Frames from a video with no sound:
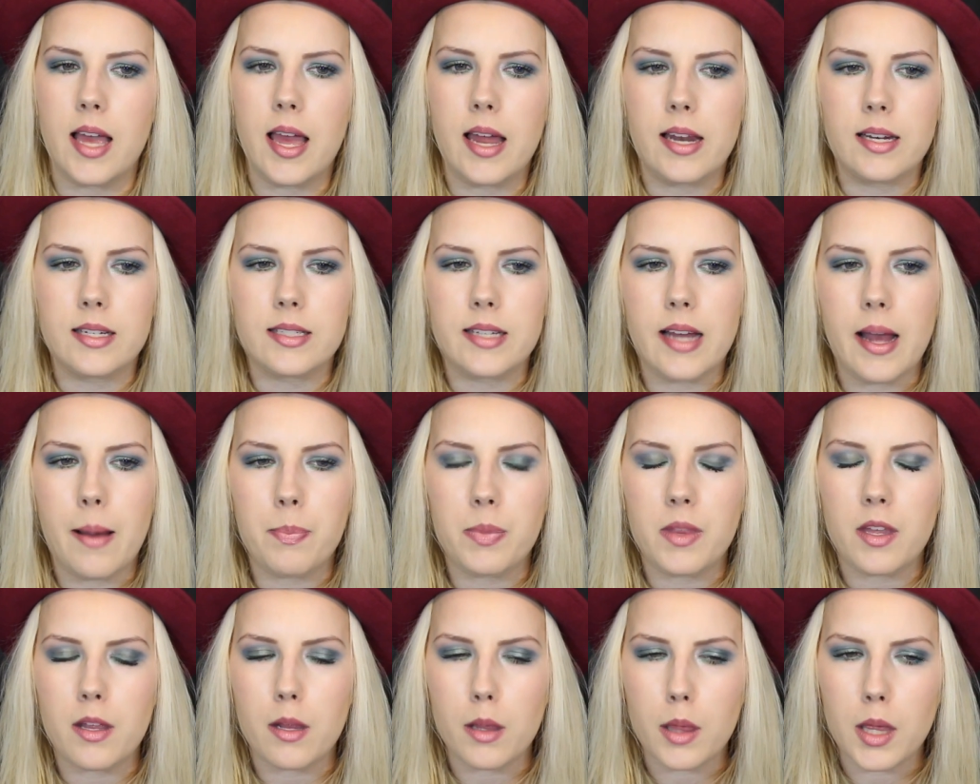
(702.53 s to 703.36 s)
And
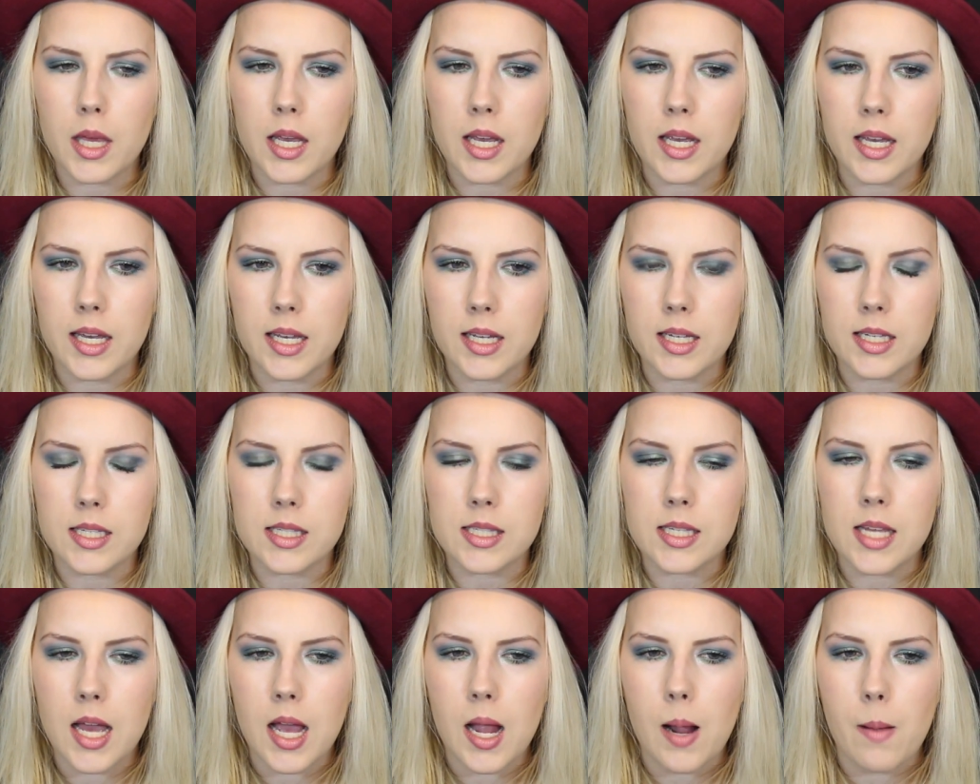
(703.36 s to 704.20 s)
the thing is,
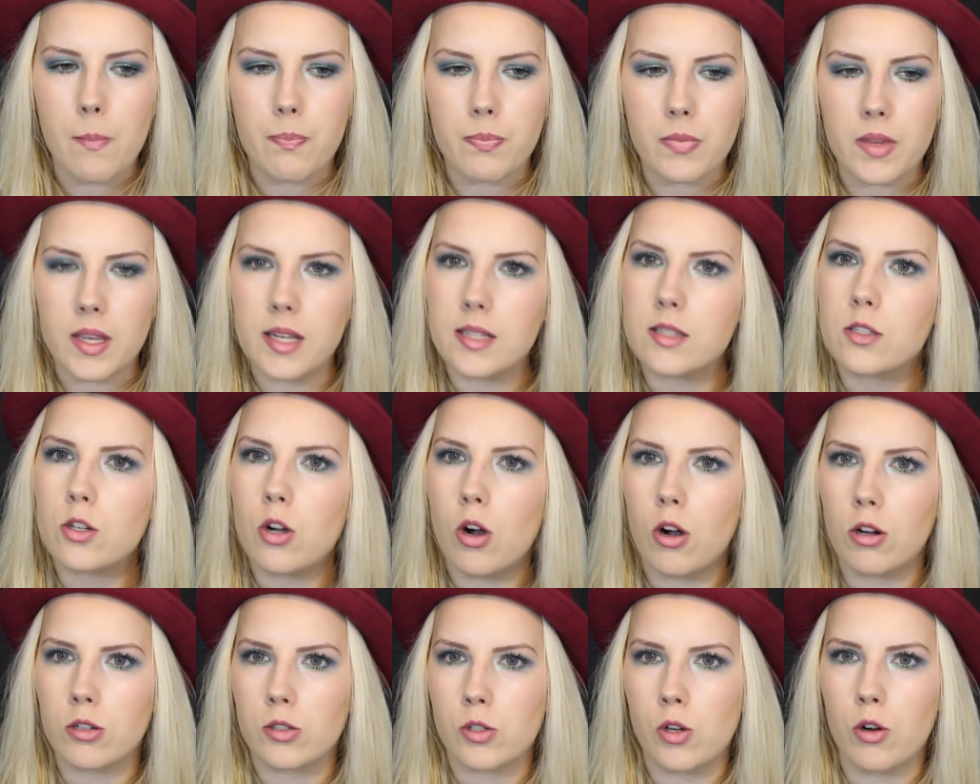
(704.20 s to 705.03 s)
it's
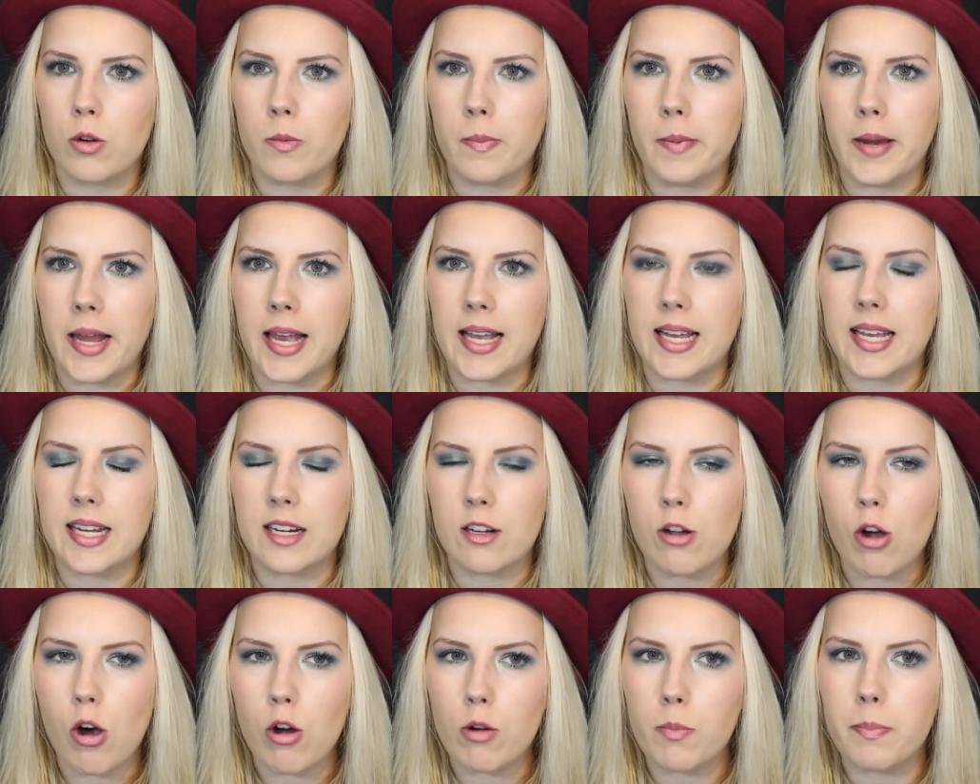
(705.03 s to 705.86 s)
called Code Black,
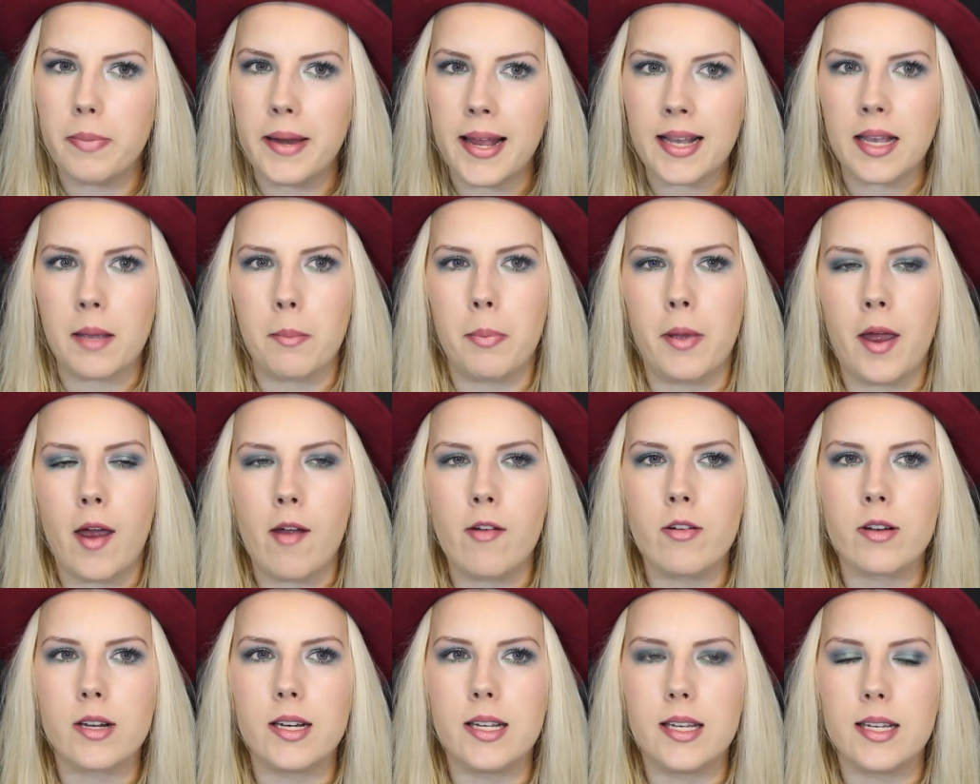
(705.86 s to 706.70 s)
and Code Black
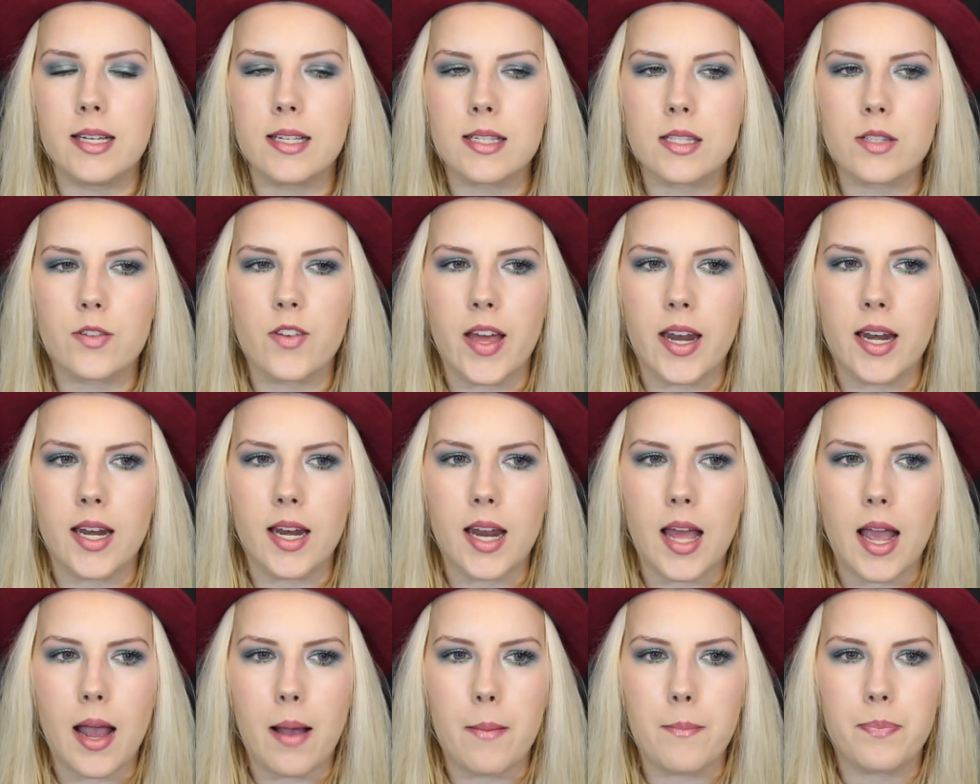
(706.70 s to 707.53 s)
apparently is
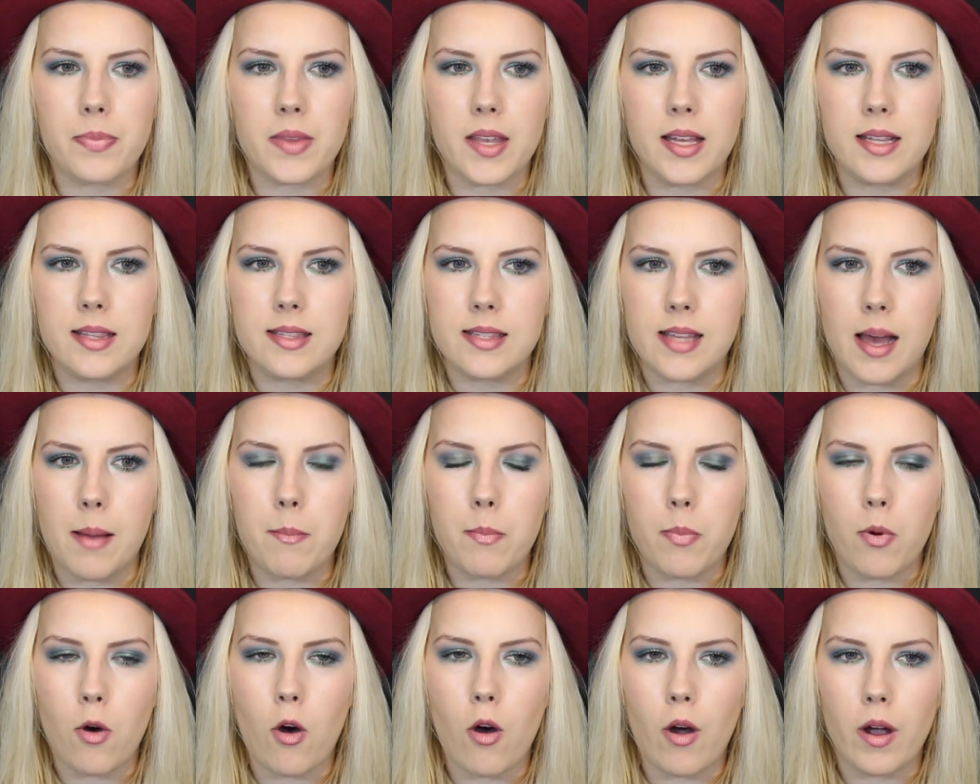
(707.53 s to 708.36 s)
when at
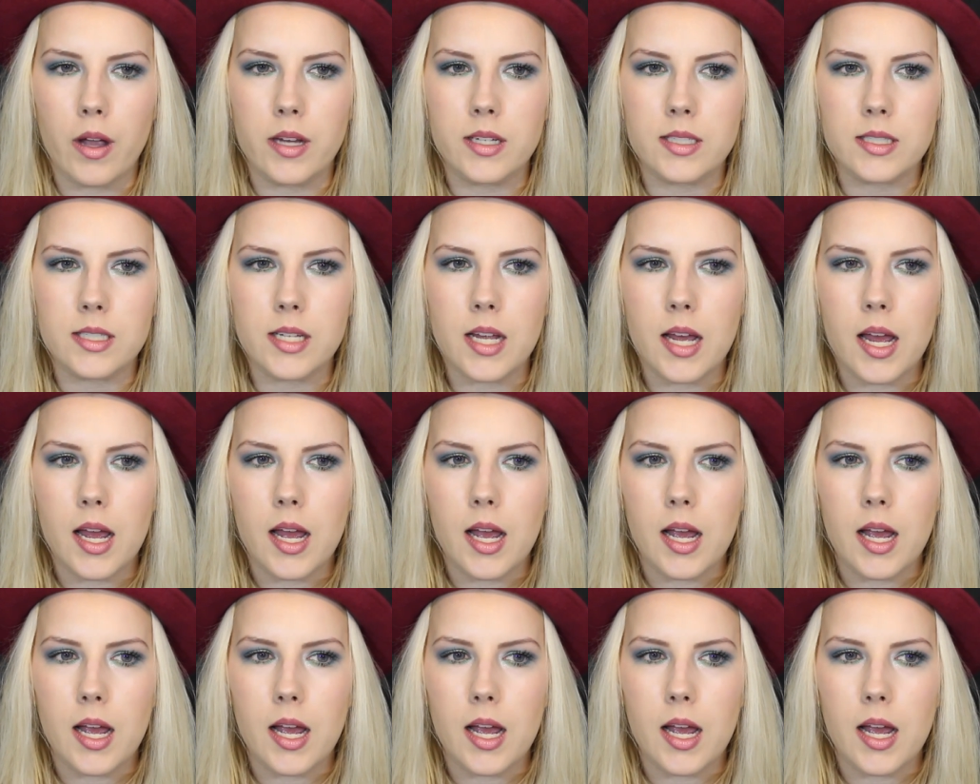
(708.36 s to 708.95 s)
some point